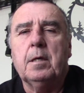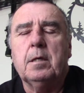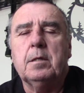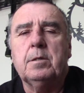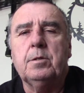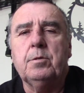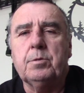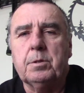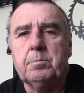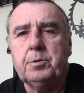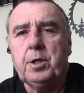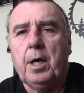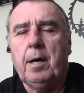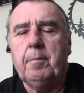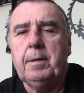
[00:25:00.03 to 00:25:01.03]
Do some
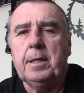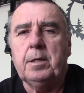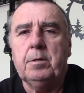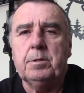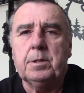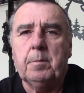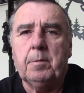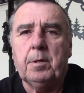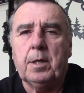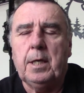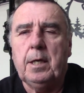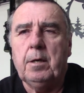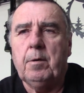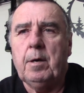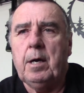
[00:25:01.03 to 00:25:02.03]
shopping, do some
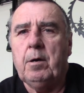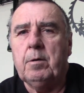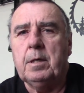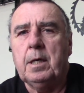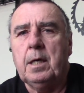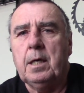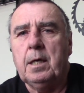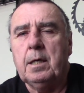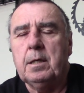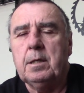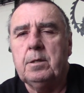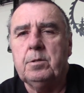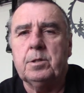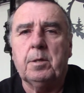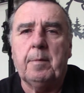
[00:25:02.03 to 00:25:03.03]
looking around,
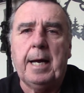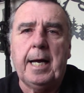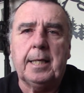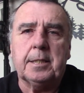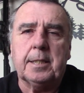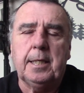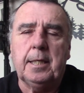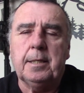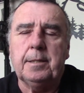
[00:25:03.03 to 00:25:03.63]
do some asking.